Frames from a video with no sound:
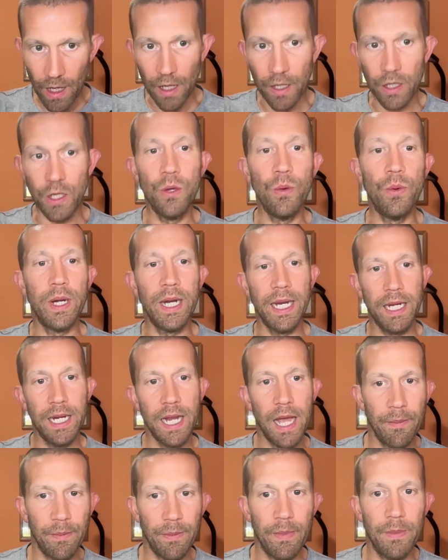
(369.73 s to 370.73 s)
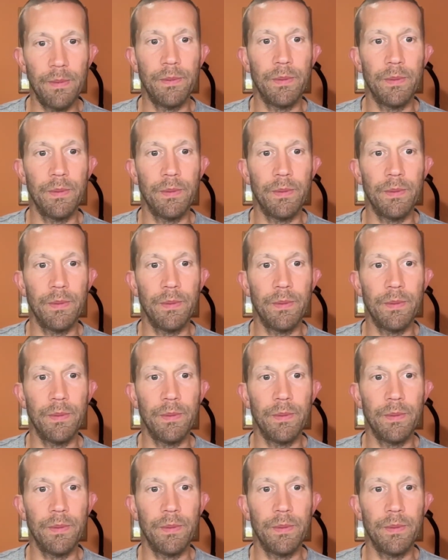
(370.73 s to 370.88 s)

you would end up